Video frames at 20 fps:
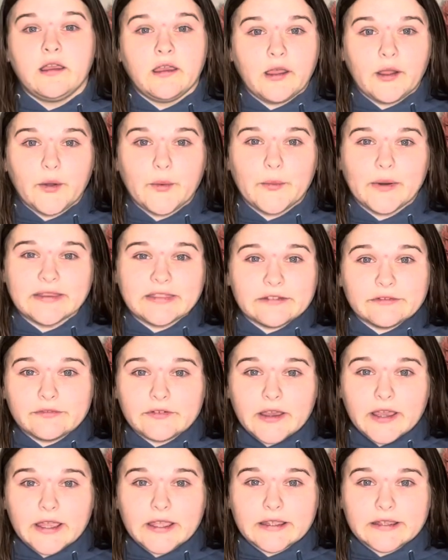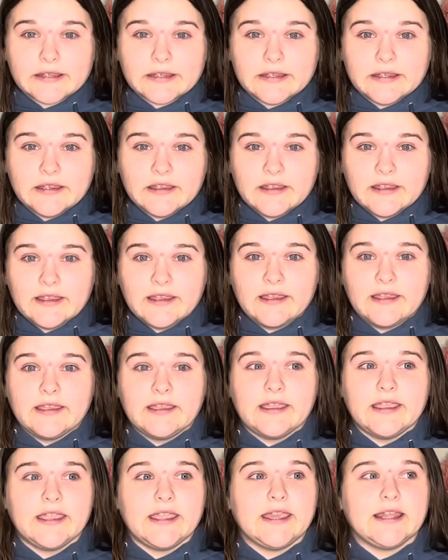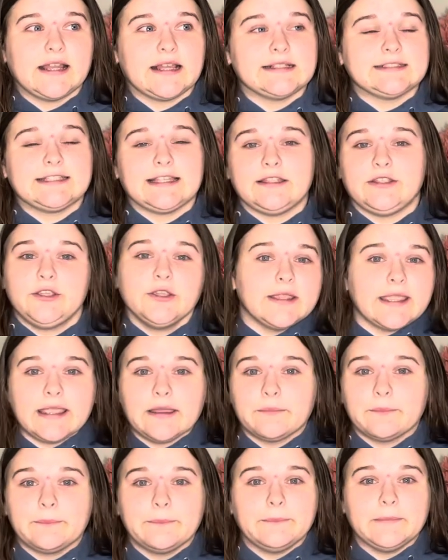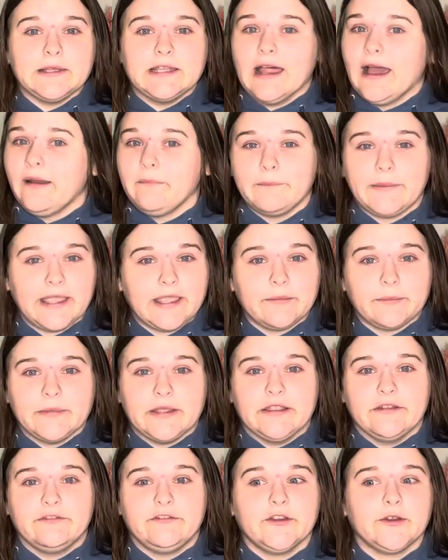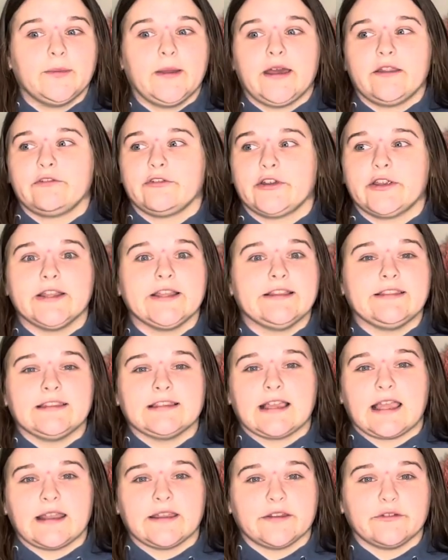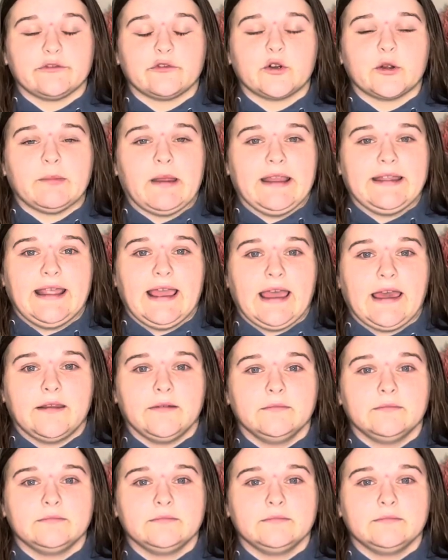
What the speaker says: What the fuck? And I said, you can not make me feel bad for anything I did for my dad.